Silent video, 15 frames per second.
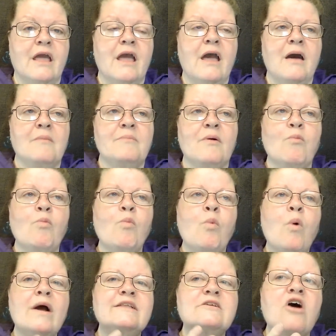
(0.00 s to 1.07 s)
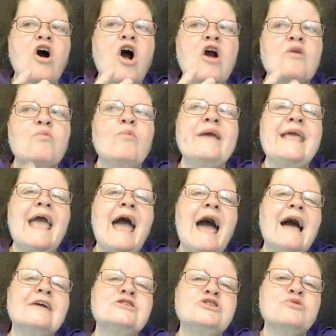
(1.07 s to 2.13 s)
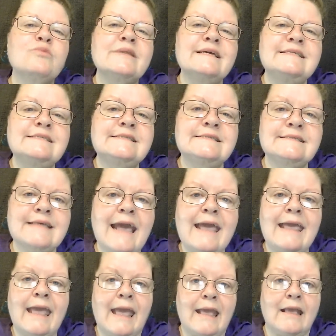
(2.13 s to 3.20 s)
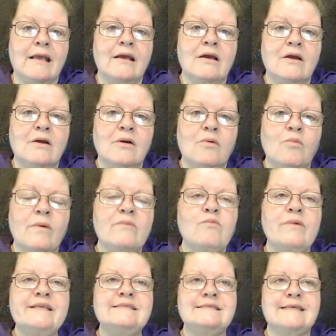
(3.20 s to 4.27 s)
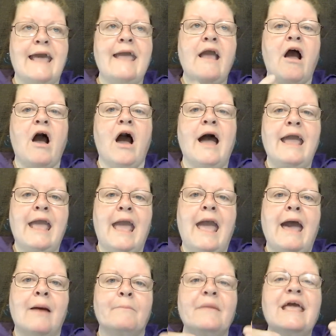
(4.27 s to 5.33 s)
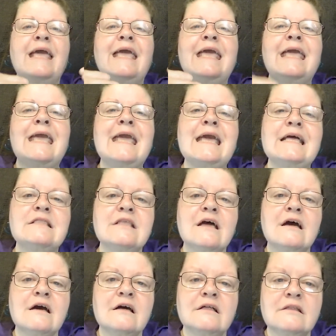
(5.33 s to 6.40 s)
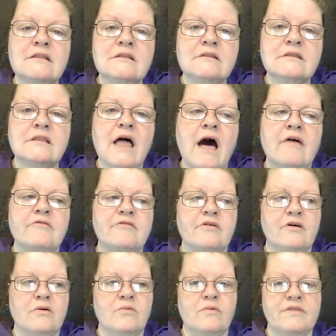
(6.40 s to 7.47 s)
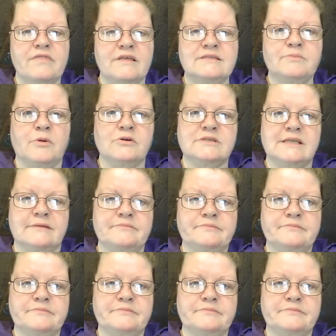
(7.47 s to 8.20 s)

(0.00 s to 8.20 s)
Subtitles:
but what are we actually saying when we say, I am in love with this person?